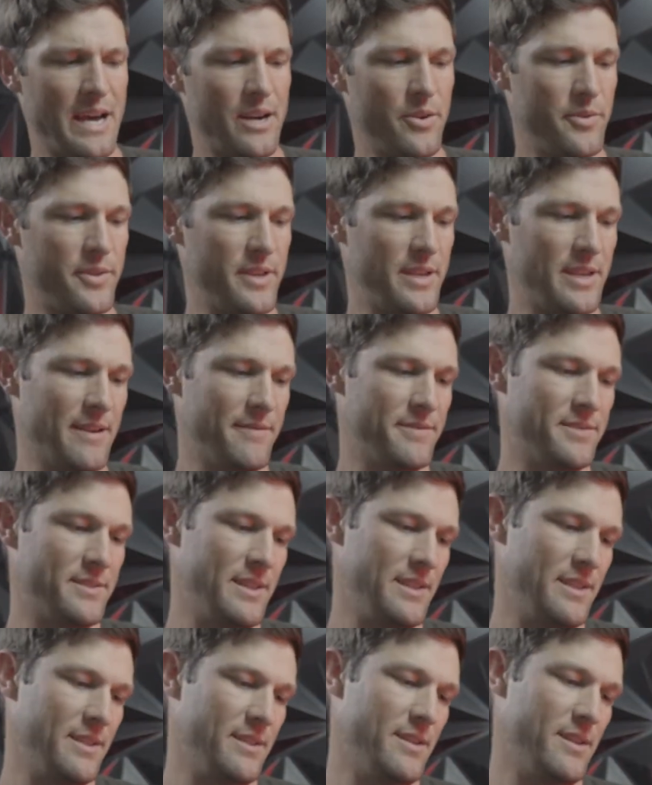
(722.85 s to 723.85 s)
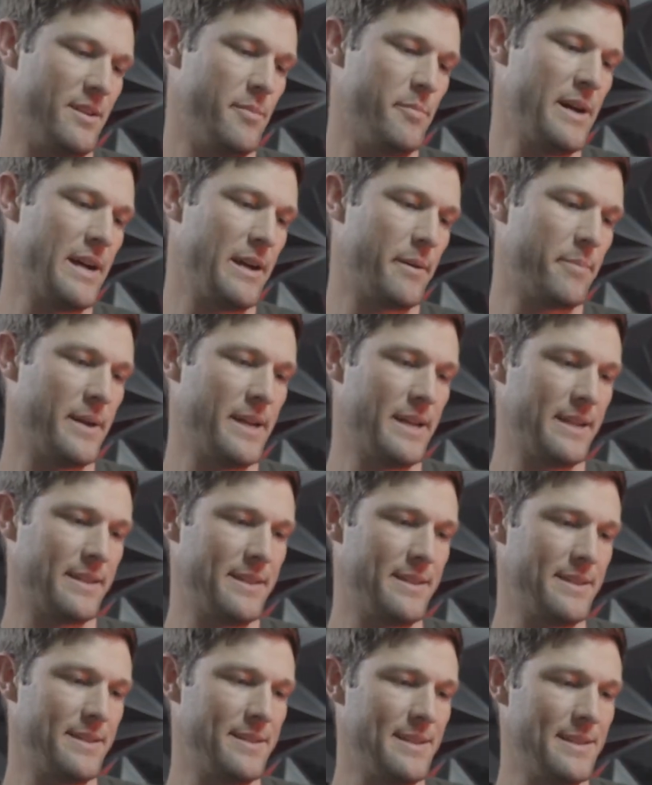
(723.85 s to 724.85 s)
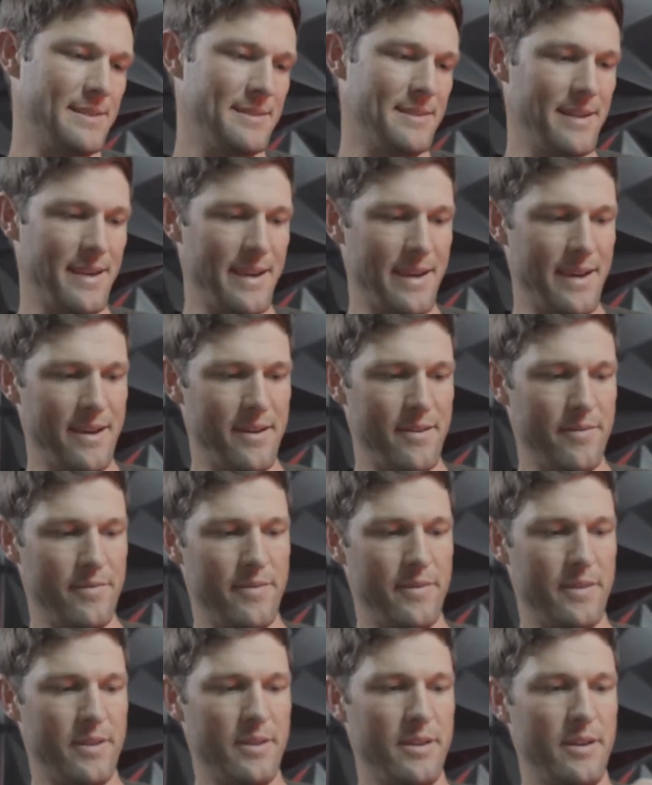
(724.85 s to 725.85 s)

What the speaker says: I don't think I've seen a backpack that doesn't have